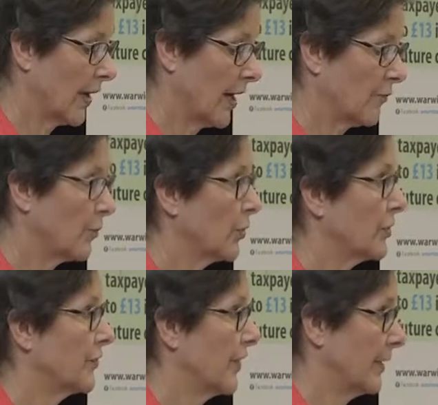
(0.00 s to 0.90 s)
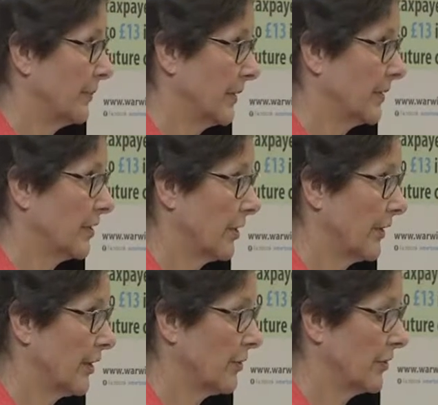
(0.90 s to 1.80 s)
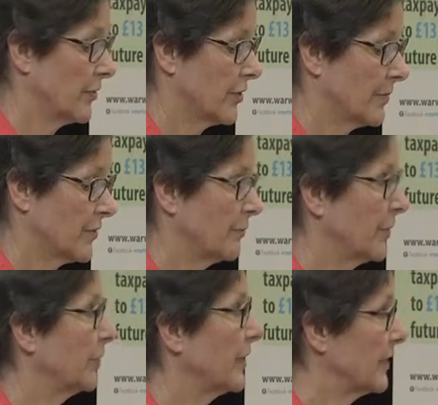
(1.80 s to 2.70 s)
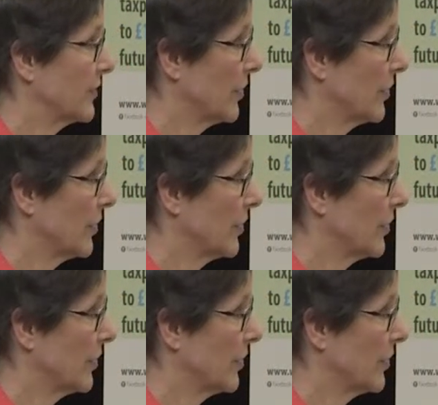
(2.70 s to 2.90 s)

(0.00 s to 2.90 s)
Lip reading: have more development going on in terms of buildings,